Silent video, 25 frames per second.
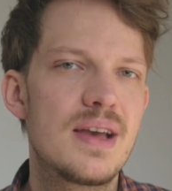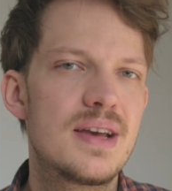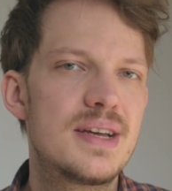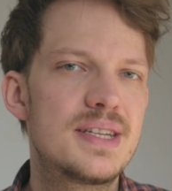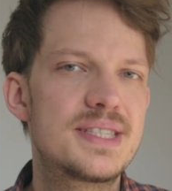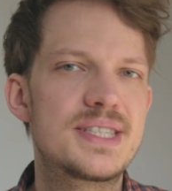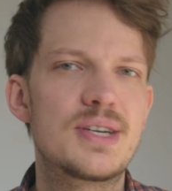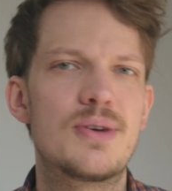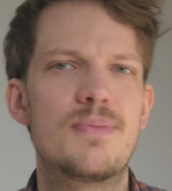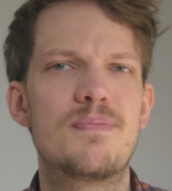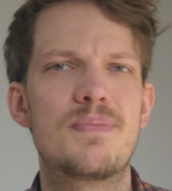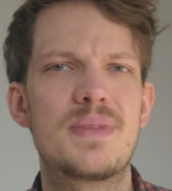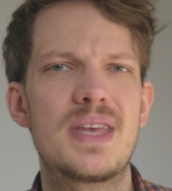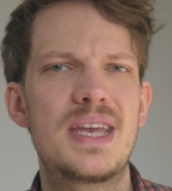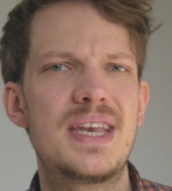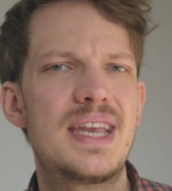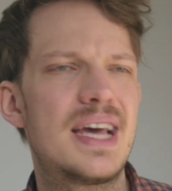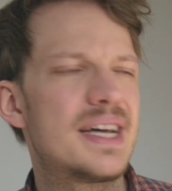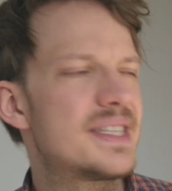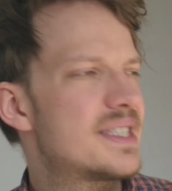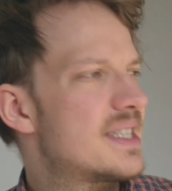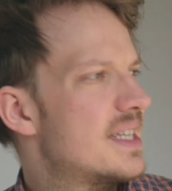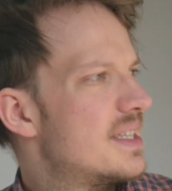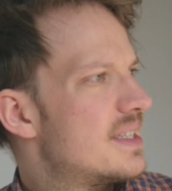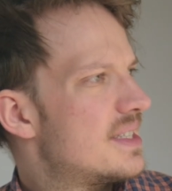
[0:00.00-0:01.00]
So in
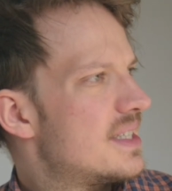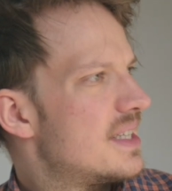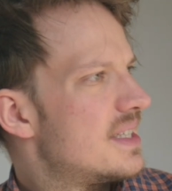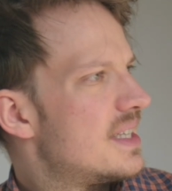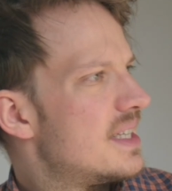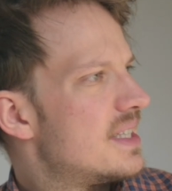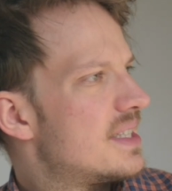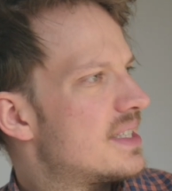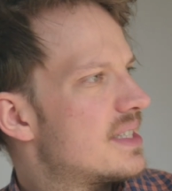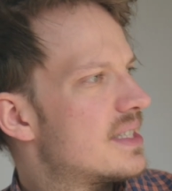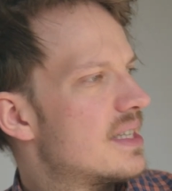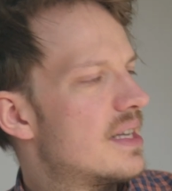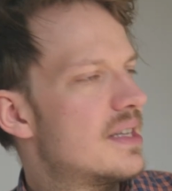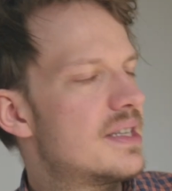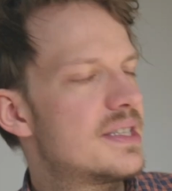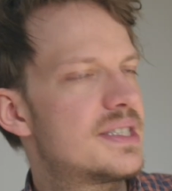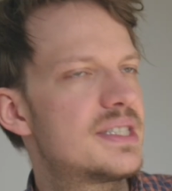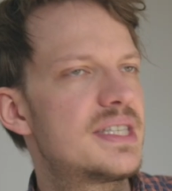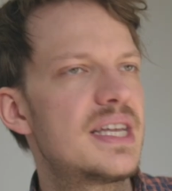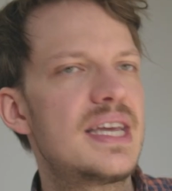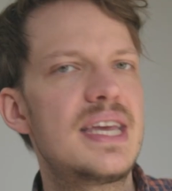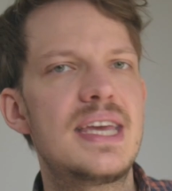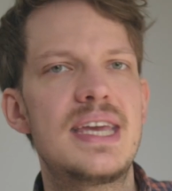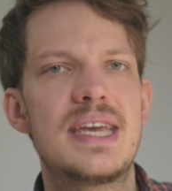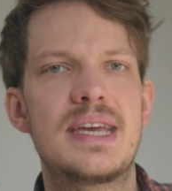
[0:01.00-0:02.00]
essence, it is
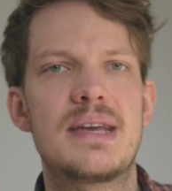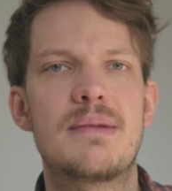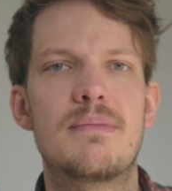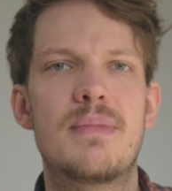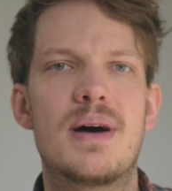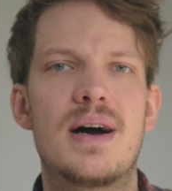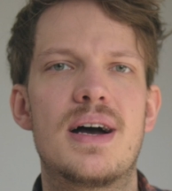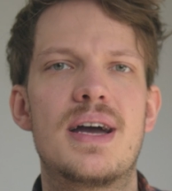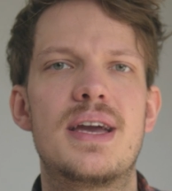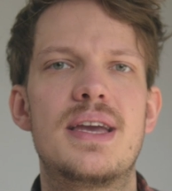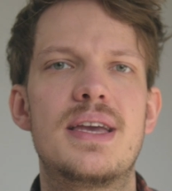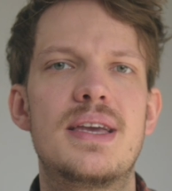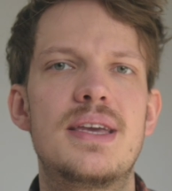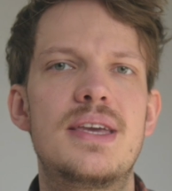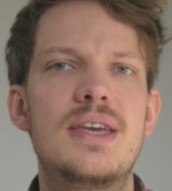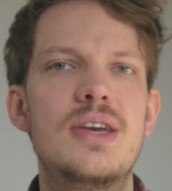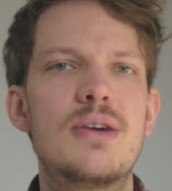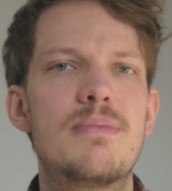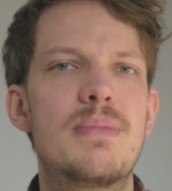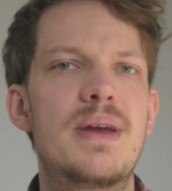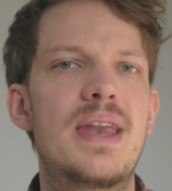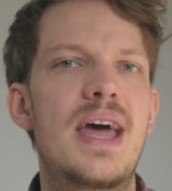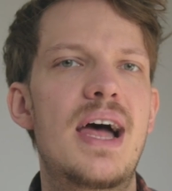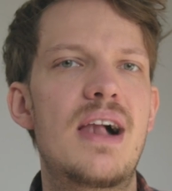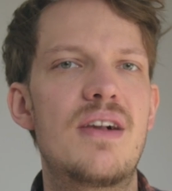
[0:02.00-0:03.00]
seeing my
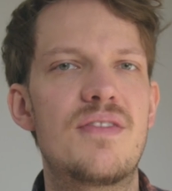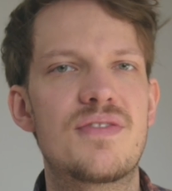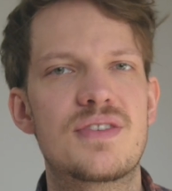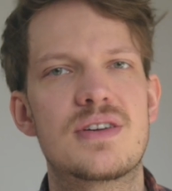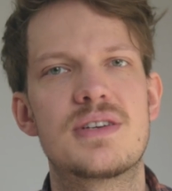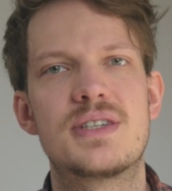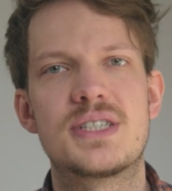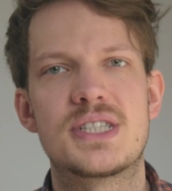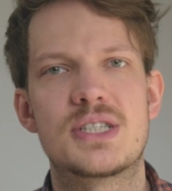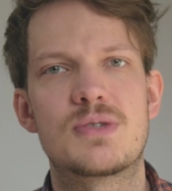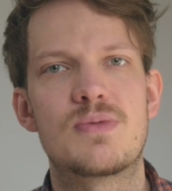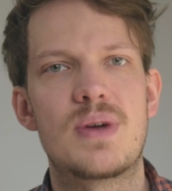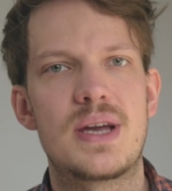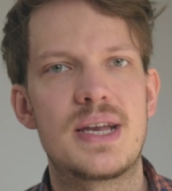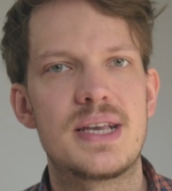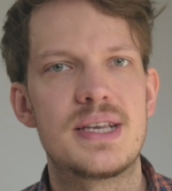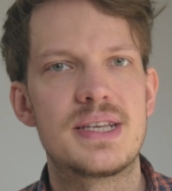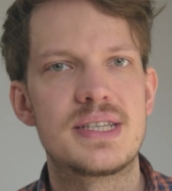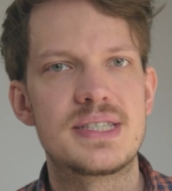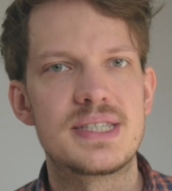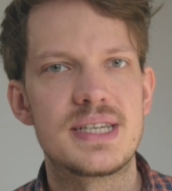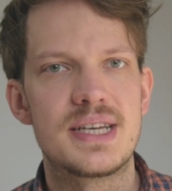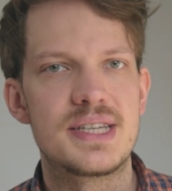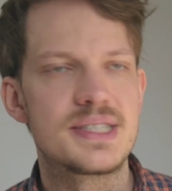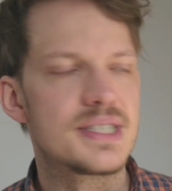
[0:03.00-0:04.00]
human health
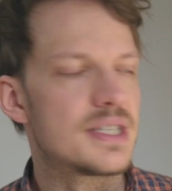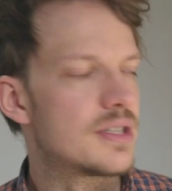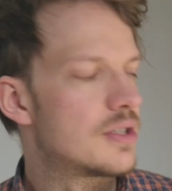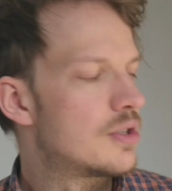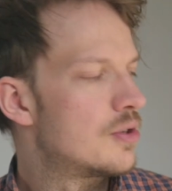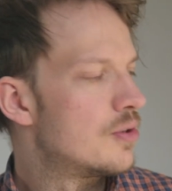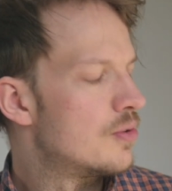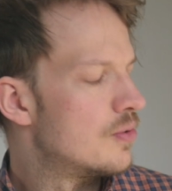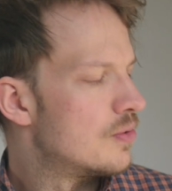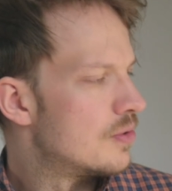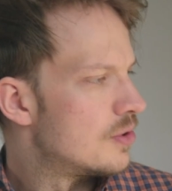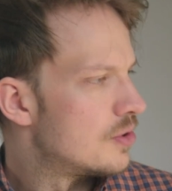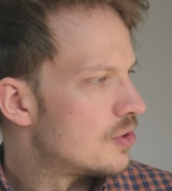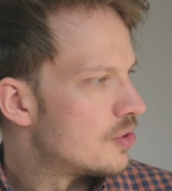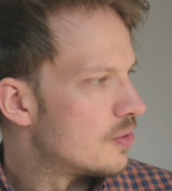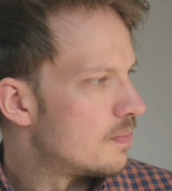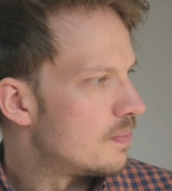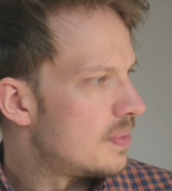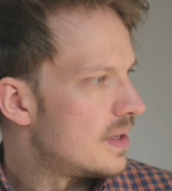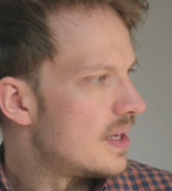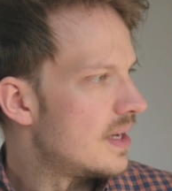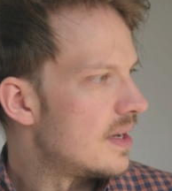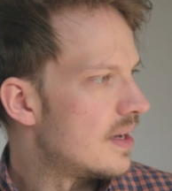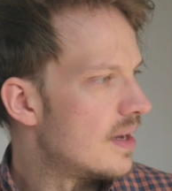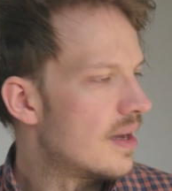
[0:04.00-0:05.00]
constraints as a tool to
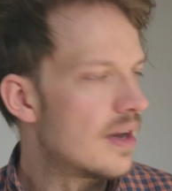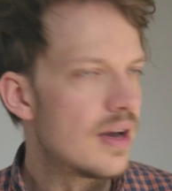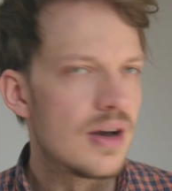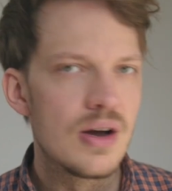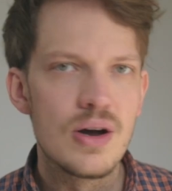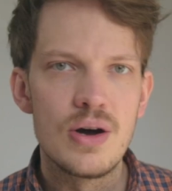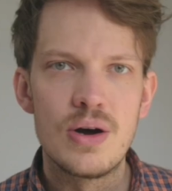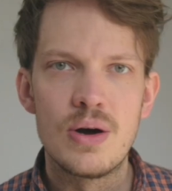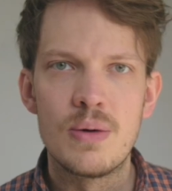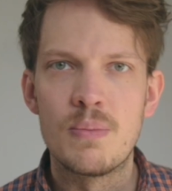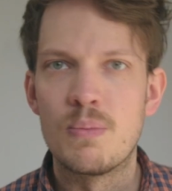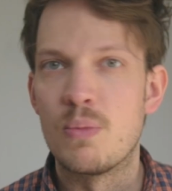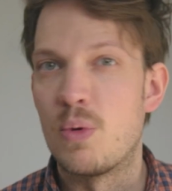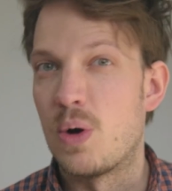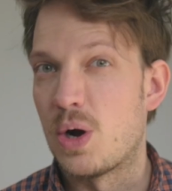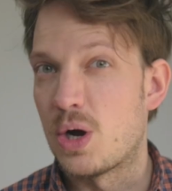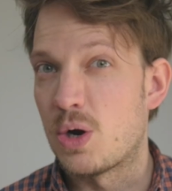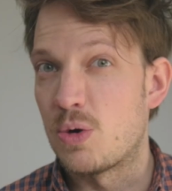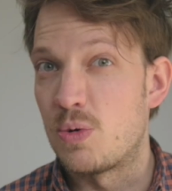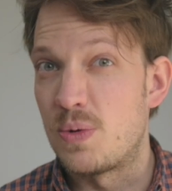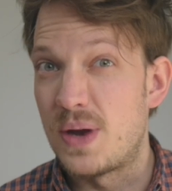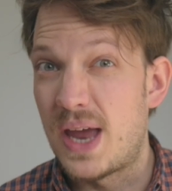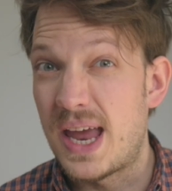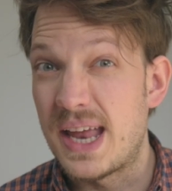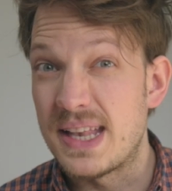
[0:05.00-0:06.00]
be more
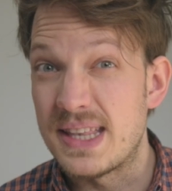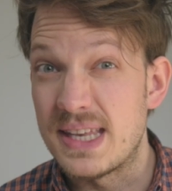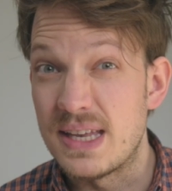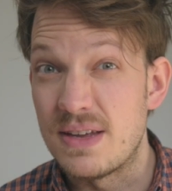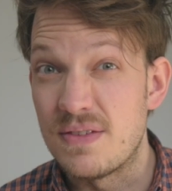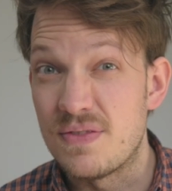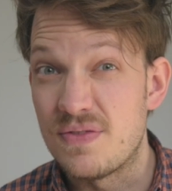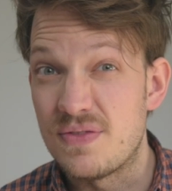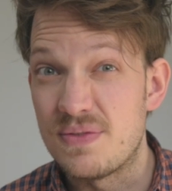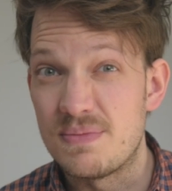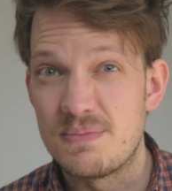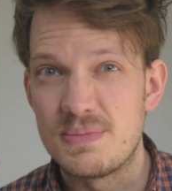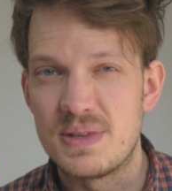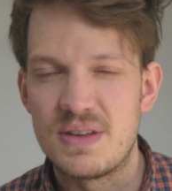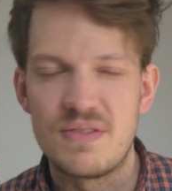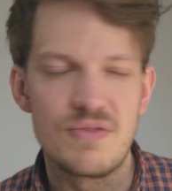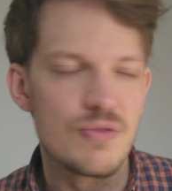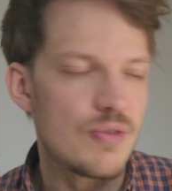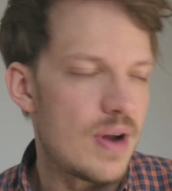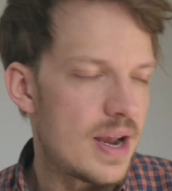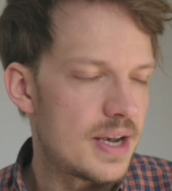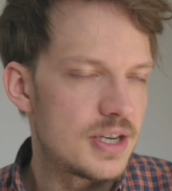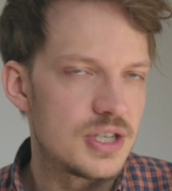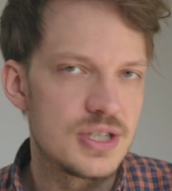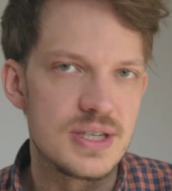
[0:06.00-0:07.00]
creative,
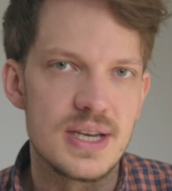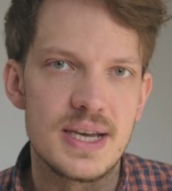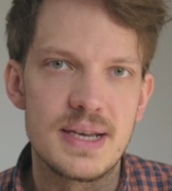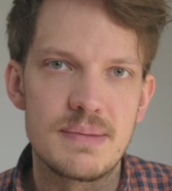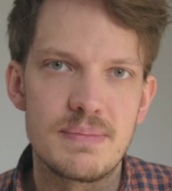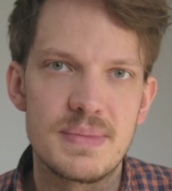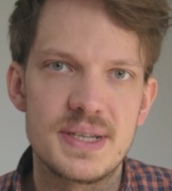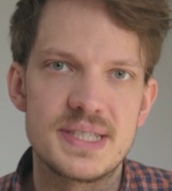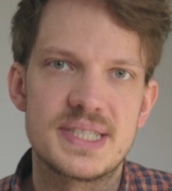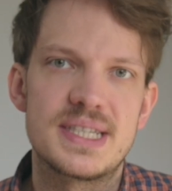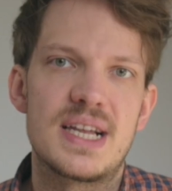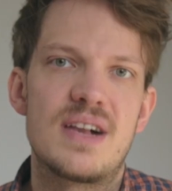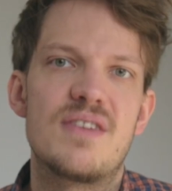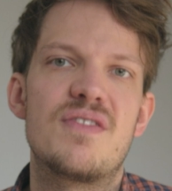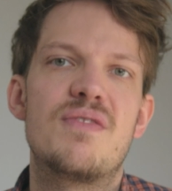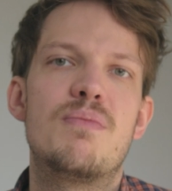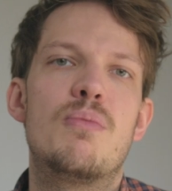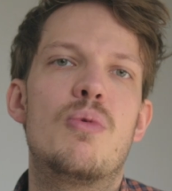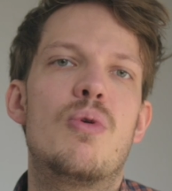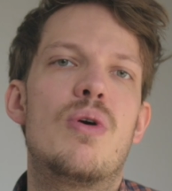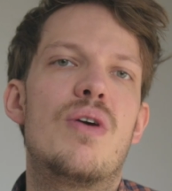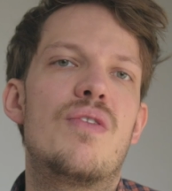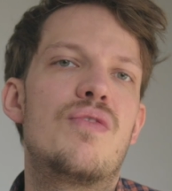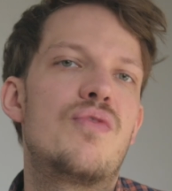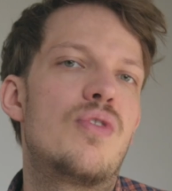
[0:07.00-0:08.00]
differentiate myself
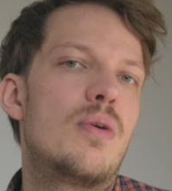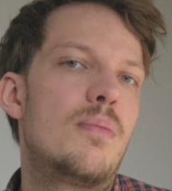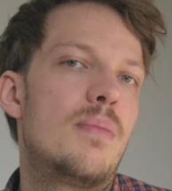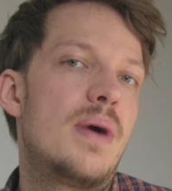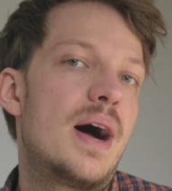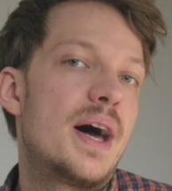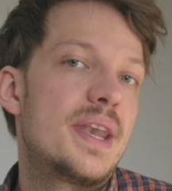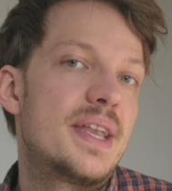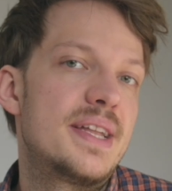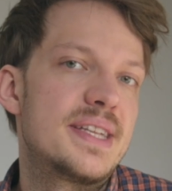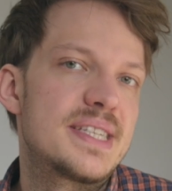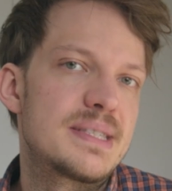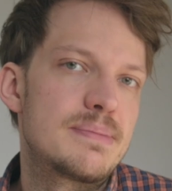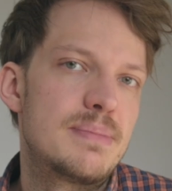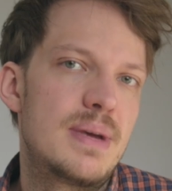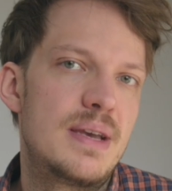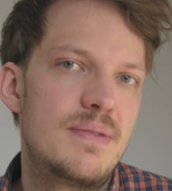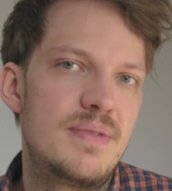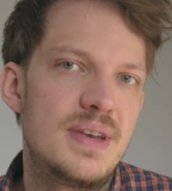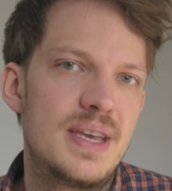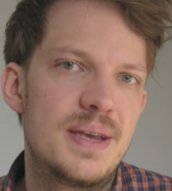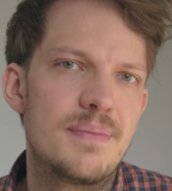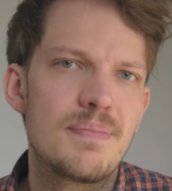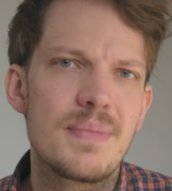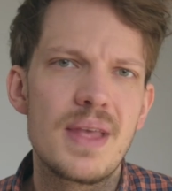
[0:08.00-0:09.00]
more from others
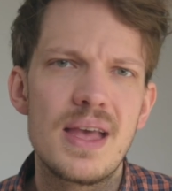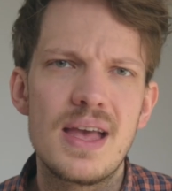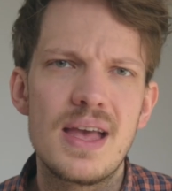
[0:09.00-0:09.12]
maybe,